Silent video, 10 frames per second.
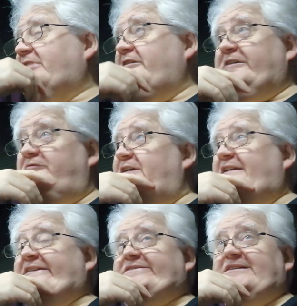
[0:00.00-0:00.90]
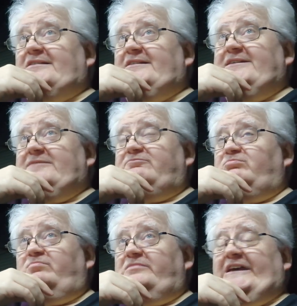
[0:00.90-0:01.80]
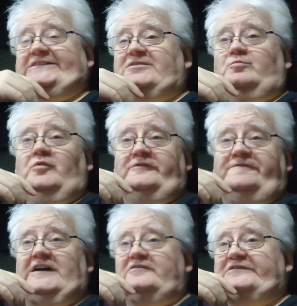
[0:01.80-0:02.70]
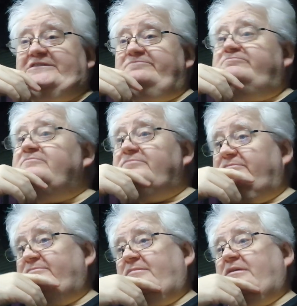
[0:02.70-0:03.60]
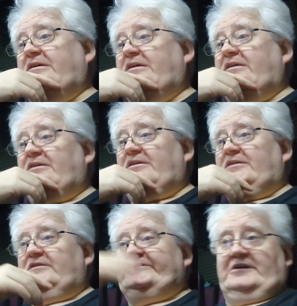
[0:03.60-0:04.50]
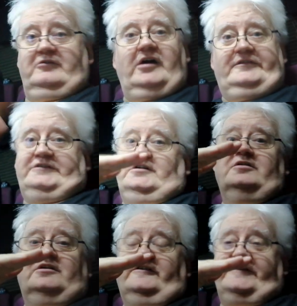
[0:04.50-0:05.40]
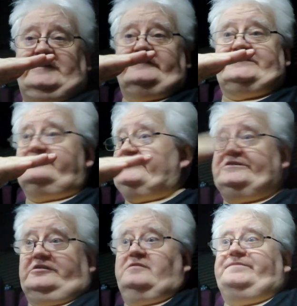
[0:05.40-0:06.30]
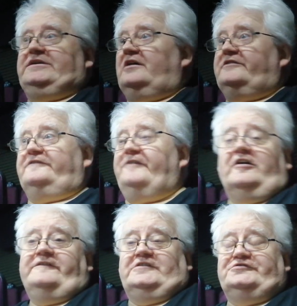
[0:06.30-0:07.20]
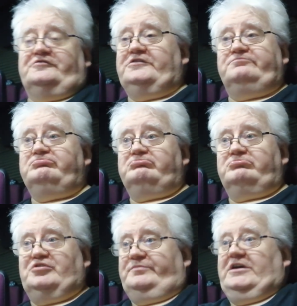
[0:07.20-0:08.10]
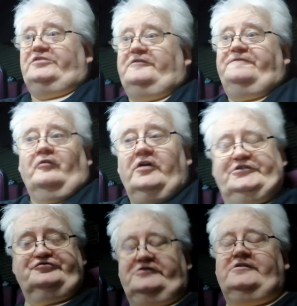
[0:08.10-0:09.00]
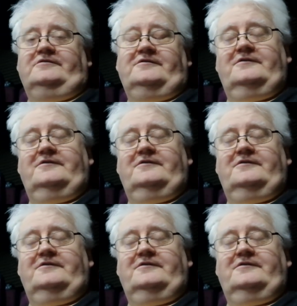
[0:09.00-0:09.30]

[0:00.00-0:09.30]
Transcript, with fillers: I think realistically, less than one thousand. So under a thousand. So it could be under five hundred. It could be under four hundred.